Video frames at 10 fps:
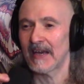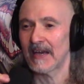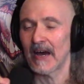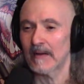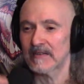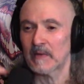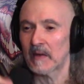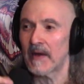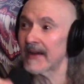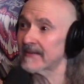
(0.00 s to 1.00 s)
helped me
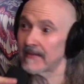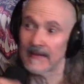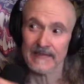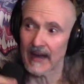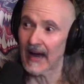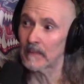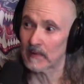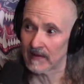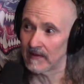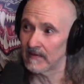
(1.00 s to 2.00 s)
make this
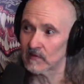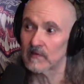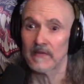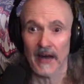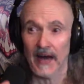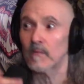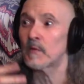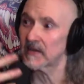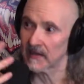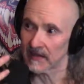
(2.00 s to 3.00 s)
happen so that
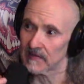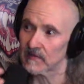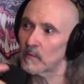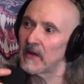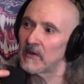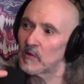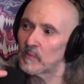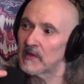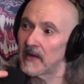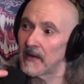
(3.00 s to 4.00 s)
we could get this radio
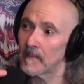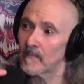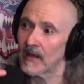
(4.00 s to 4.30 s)
play.